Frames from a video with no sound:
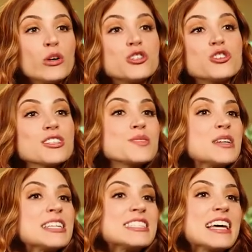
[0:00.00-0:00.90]
which just
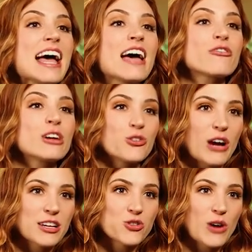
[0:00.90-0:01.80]
means that every
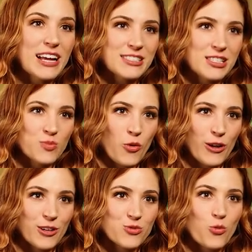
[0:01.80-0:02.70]
Grashrak's
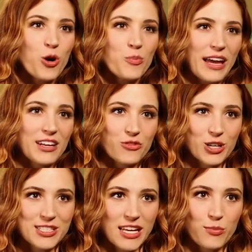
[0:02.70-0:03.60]
Despoilers warband, for
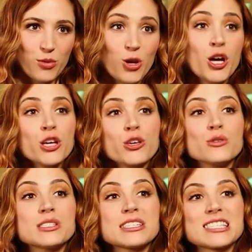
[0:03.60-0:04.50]
example,
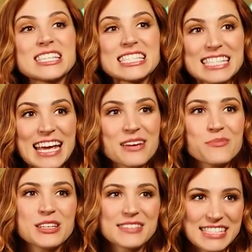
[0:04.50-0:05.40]
uses the
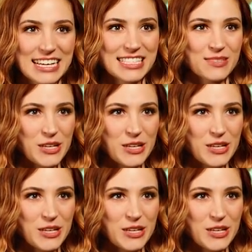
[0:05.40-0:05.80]
same six